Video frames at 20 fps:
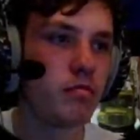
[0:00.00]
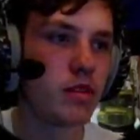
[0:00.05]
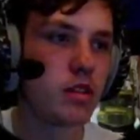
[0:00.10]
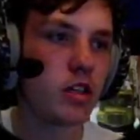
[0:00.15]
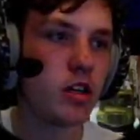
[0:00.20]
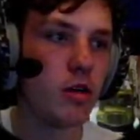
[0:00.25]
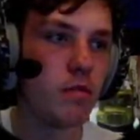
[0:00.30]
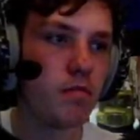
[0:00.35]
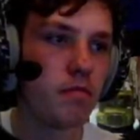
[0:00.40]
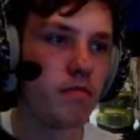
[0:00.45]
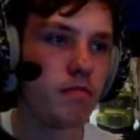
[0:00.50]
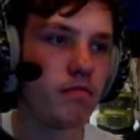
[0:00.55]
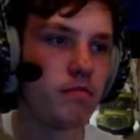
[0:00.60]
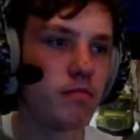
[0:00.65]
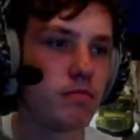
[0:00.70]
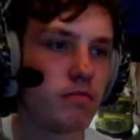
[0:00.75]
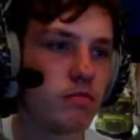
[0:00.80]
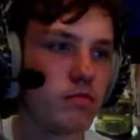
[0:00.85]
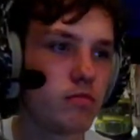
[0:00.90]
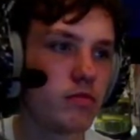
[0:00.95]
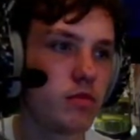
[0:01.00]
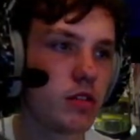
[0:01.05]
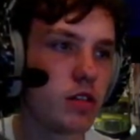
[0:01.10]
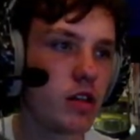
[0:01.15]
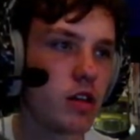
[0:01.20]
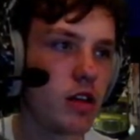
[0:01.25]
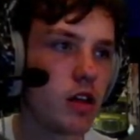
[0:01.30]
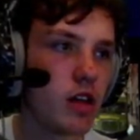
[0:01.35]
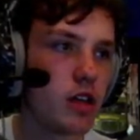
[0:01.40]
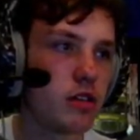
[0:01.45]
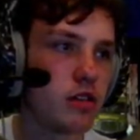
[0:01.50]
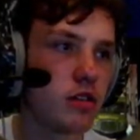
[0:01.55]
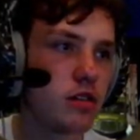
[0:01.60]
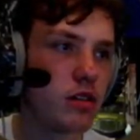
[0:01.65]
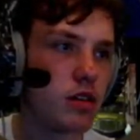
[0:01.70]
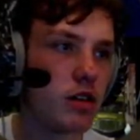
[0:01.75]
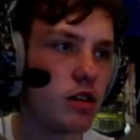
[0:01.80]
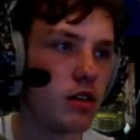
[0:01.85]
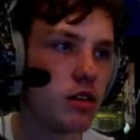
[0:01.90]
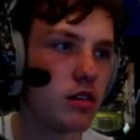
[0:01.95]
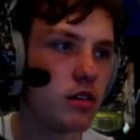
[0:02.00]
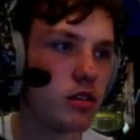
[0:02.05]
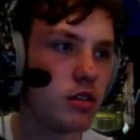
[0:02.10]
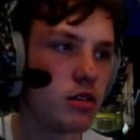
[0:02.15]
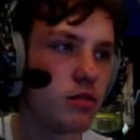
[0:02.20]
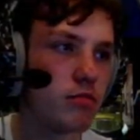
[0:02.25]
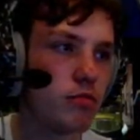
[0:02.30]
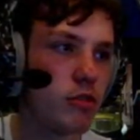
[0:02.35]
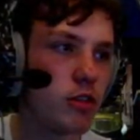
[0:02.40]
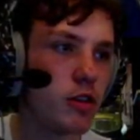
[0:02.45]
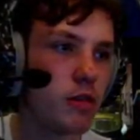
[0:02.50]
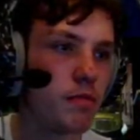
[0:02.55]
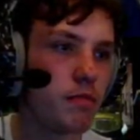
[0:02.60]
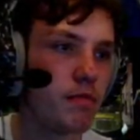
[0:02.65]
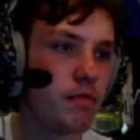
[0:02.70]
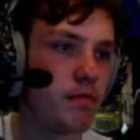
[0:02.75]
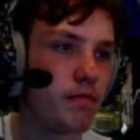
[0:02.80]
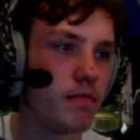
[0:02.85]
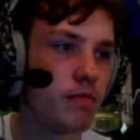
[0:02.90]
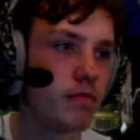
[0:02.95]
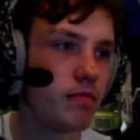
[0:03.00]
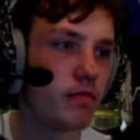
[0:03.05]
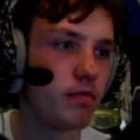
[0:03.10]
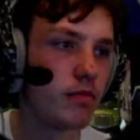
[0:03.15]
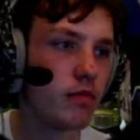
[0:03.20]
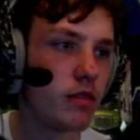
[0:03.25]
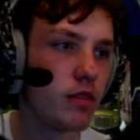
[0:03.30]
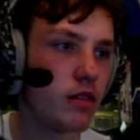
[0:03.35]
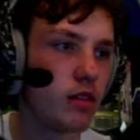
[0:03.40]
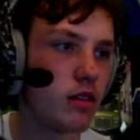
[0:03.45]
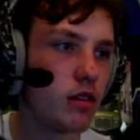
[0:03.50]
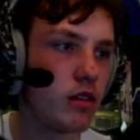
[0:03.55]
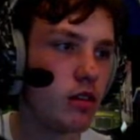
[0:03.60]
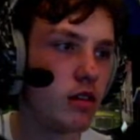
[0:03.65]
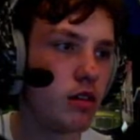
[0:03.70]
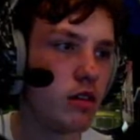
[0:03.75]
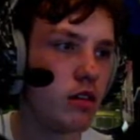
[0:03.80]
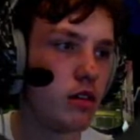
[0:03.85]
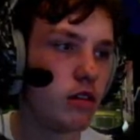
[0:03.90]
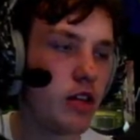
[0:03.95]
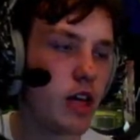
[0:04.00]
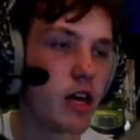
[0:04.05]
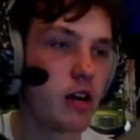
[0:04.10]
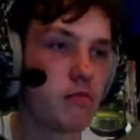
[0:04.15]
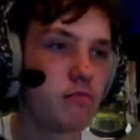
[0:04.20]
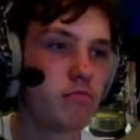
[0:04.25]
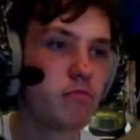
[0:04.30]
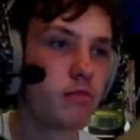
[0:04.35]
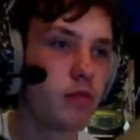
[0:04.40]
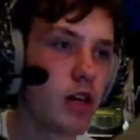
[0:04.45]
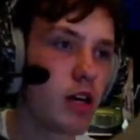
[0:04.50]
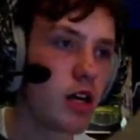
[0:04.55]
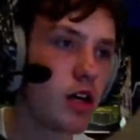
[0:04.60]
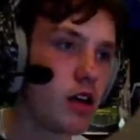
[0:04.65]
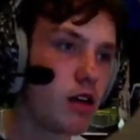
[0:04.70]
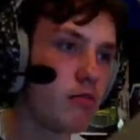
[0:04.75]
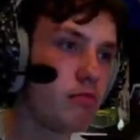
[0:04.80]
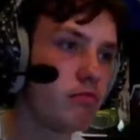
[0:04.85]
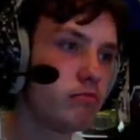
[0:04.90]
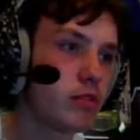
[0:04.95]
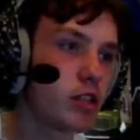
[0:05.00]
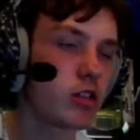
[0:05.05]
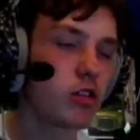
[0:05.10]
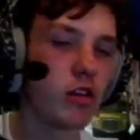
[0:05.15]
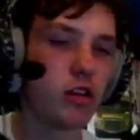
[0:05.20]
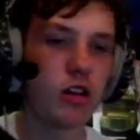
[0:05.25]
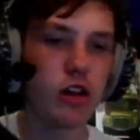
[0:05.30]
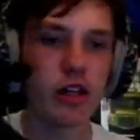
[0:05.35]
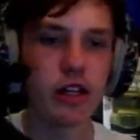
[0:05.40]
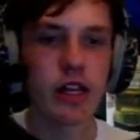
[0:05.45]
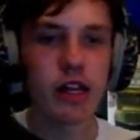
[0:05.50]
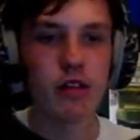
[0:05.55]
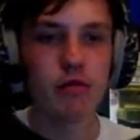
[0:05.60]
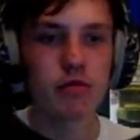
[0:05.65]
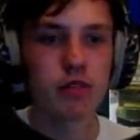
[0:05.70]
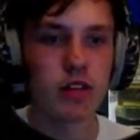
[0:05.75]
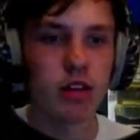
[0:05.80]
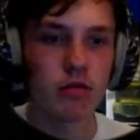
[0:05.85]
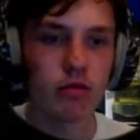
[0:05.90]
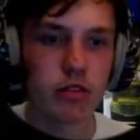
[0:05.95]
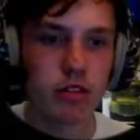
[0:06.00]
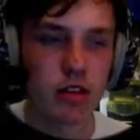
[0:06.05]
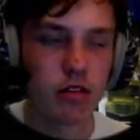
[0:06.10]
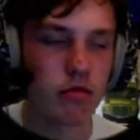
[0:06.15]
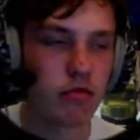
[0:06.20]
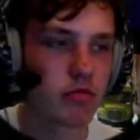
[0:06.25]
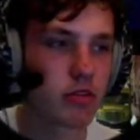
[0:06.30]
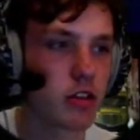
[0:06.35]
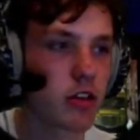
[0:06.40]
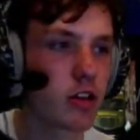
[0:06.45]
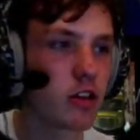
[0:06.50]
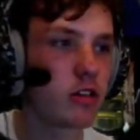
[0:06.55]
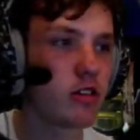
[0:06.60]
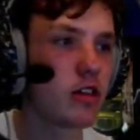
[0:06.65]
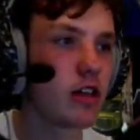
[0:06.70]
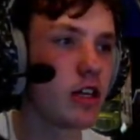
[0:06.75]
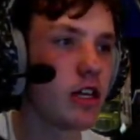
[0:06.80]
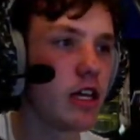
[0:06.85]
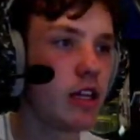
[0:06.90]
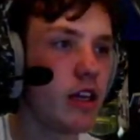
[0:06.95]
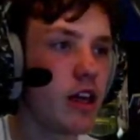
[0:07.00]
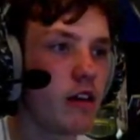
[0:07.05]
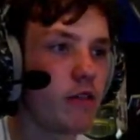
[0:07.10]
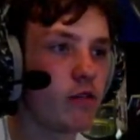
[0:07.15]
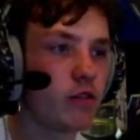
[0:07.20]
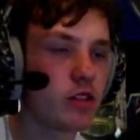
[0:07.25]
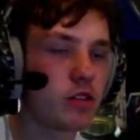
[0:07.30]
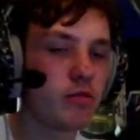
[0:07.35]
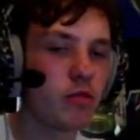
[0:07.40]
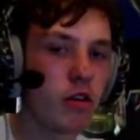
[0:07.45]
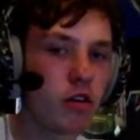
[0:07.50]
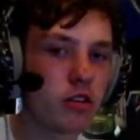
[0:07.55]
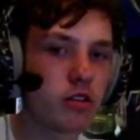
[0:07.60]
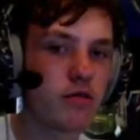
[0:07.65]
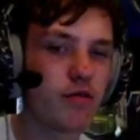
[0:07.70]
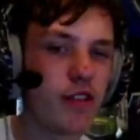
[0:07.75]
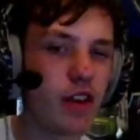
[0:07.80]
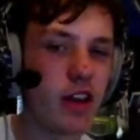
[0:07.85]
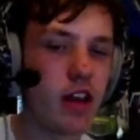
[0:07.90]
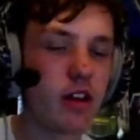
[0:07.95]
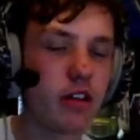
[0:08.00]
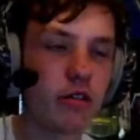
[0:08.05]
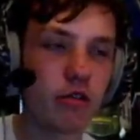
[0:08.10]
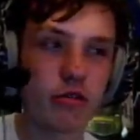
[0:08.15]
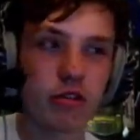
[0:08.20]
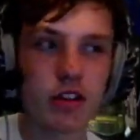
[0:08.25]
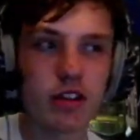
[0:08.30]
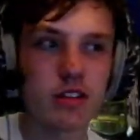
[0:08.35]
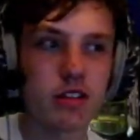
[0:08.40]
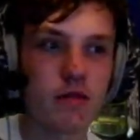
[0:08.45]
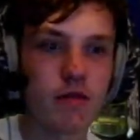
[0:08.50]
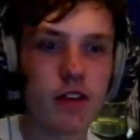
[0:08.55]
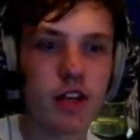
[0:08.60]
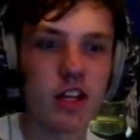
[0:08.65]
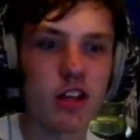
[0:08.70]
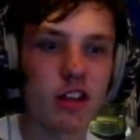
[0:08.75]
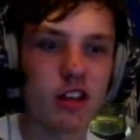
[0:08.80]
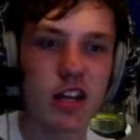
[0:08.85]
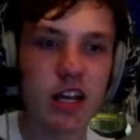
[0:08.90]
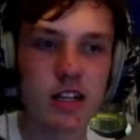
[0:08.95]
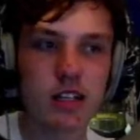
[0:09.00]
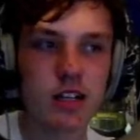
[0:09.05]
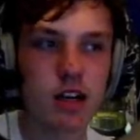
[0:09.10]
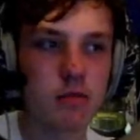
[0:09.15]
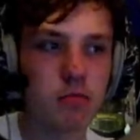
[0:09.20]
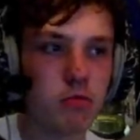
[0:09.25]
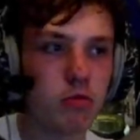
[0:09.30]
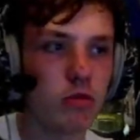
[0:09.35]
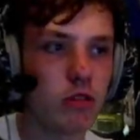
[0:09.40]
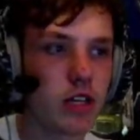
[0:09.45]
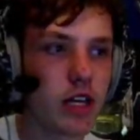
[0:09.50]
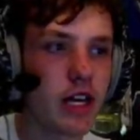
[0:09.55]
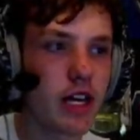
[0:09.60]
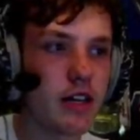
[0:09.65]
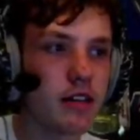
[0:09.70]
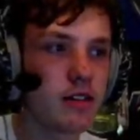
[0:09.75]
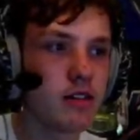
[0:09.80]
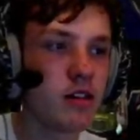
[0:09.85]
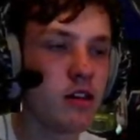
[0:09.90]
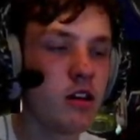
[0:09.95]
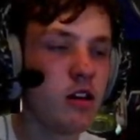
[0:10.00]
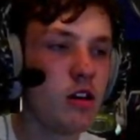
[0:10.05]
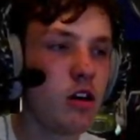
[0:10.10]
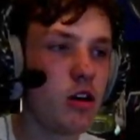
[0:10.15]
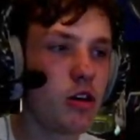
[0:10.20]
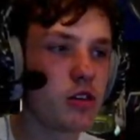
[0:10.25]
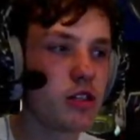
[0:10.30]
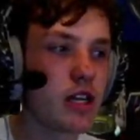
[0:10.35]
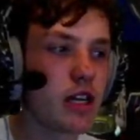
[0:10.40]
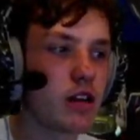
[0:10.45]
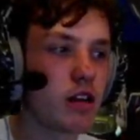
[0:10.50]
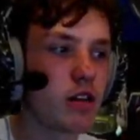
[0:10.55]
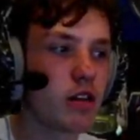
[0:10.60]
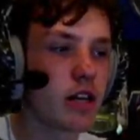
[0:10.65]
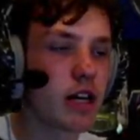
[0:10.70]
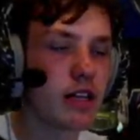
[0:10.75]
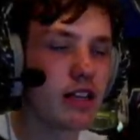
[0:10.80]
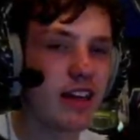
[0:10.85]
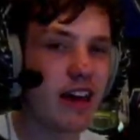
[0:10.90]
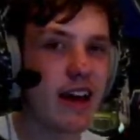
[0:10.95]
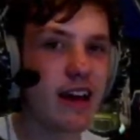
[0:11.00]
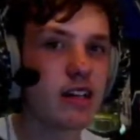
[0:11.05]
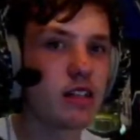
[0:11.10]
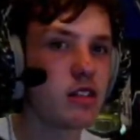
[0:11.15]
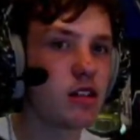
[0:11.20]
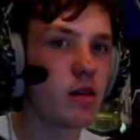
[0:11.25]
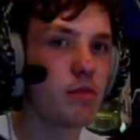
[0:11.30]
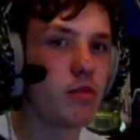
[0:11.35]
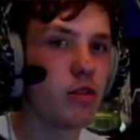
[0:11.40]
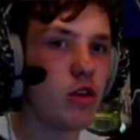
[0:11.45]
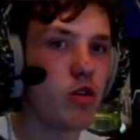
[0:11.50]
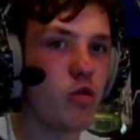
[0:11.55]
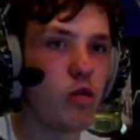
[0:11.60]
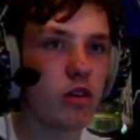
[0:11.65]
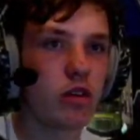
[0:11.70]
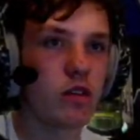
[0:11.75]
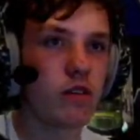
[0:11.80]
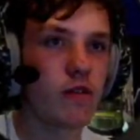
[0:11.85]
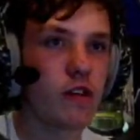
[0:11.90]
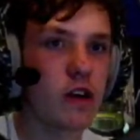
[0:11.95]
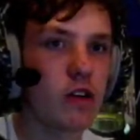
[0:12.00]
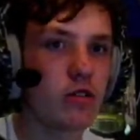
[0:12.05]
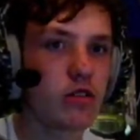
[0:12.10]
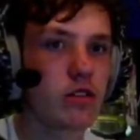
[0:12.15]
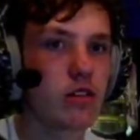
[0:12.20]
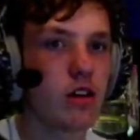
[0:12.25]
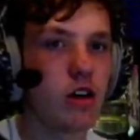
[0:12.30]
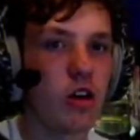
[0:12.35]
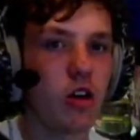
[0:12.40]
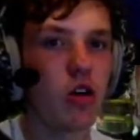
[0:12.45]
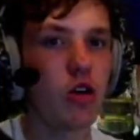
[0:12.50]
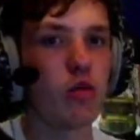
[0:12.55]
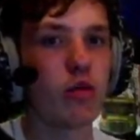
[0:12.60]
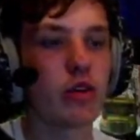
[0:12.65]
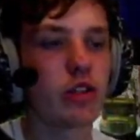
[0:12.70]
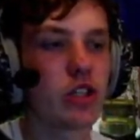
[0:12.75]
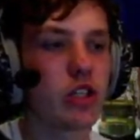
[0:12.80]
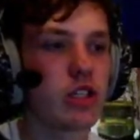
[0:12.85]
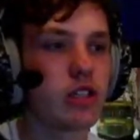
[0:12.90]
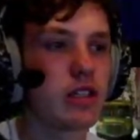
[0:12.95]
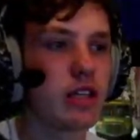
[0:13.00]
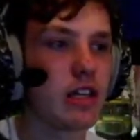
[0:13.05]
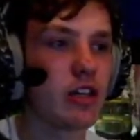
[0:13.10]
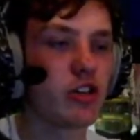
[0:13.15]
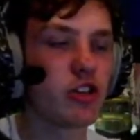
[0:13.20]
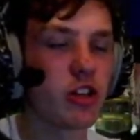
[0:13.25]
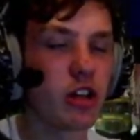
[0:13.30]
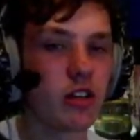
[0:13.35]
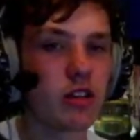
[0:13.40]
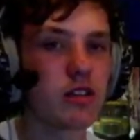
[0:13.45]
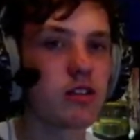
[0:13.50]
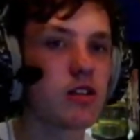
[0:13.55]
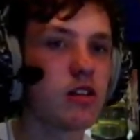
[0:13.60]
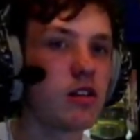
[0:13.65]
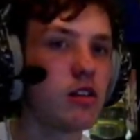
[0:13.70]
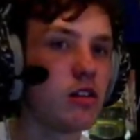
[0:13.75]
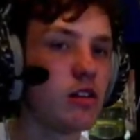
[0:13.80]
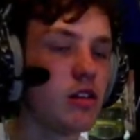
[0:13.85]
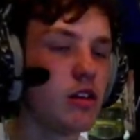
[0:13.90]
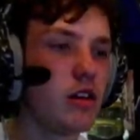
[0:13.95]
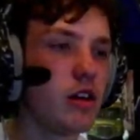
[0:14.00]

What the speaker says: It's good. So yeah, it's brilliant. Yeah, I quite like that. That was good. And then yeah, for tomorrow's video, or at least the video in the next couple of days, I'll take a look at the SW1000R, which is the shunter,